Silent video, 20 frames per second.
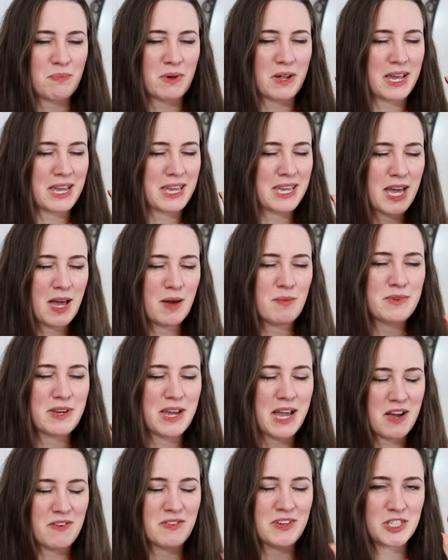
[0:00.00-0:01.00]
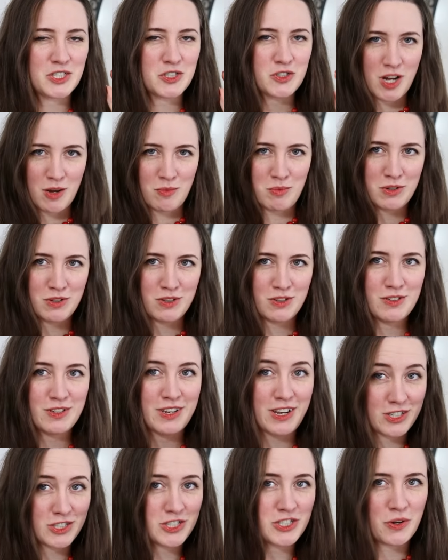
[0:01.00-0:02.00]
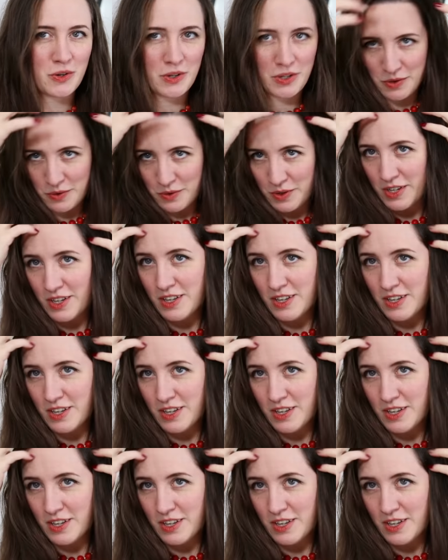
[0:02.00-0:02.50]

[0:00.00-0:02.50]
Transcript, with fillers: but I kept having trouble, and I'll show you.